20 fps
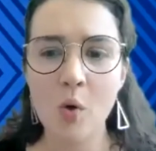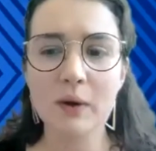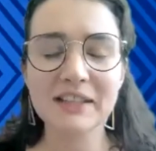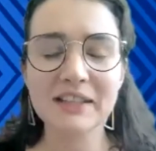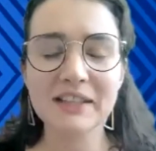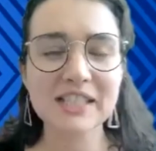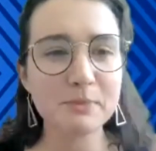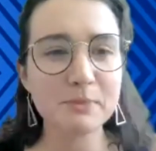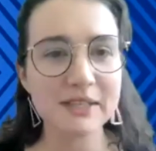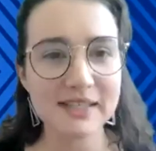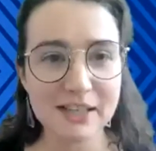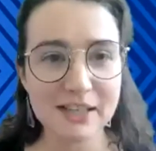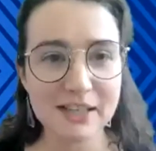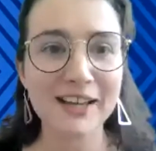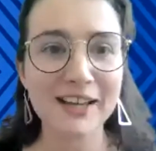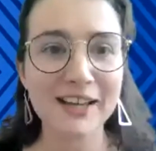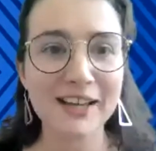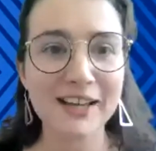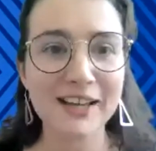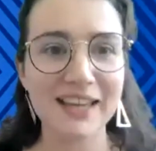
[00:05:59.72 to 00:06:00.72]
what
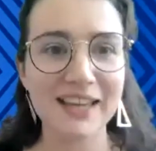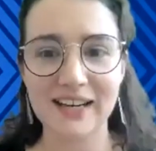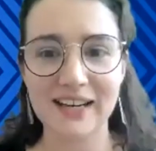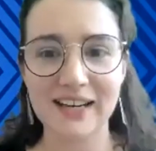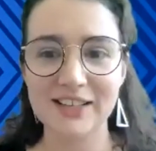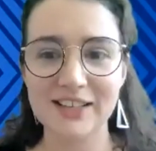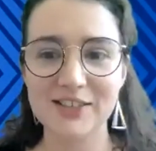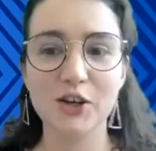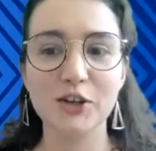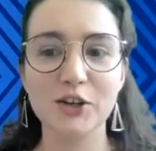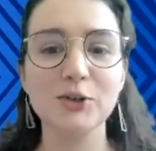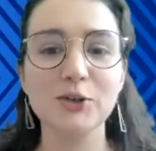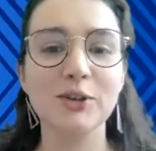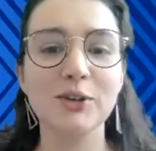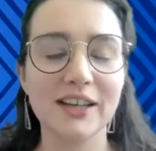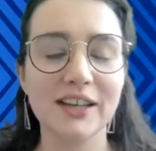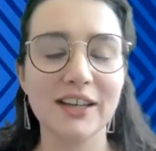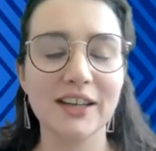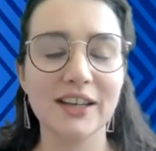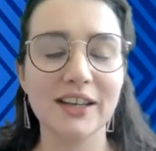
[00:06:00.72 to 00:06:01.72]
specific analytics
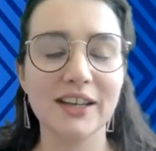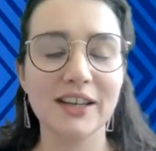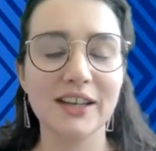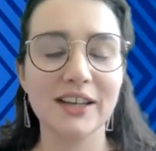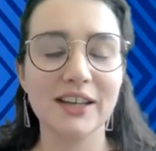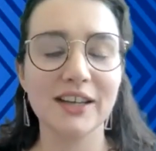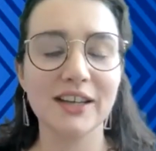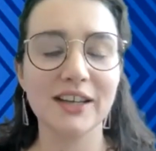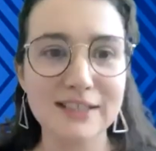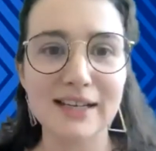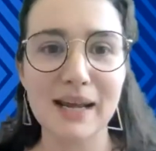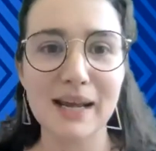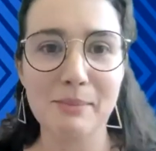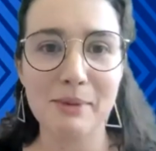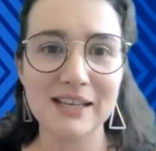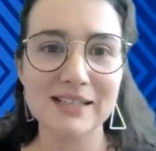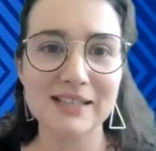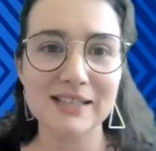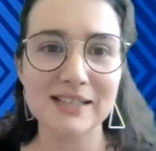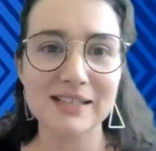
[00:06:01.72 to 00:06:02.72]
are you looking at on a
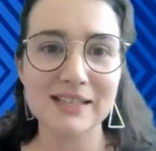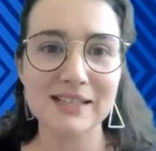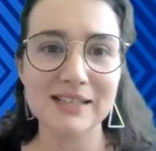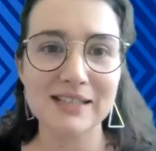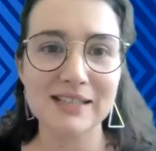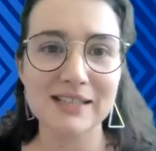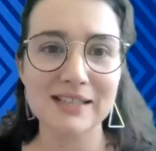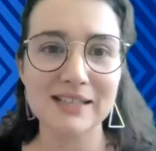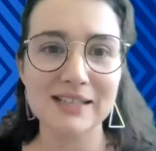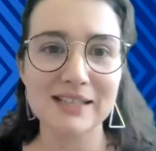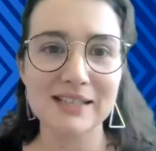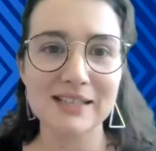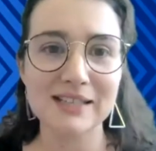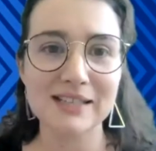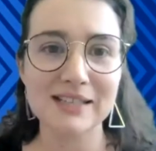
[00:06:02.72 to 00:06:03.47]
day-to-day basis?